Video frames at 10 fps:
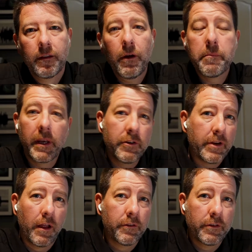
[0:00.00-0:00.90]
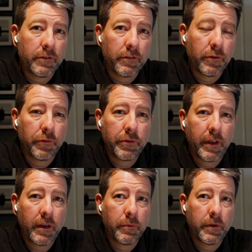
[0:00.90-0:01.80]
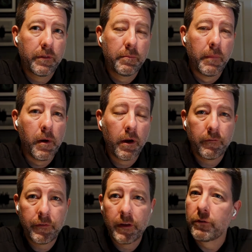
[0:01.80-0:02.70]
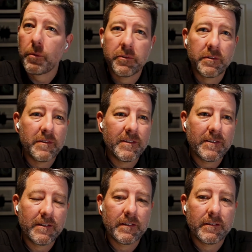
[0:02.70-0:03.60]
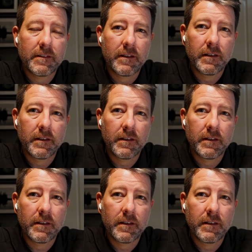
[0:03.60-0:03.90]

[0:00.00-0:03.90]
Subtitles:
There are many challenges associated with mammography and tomosynthesis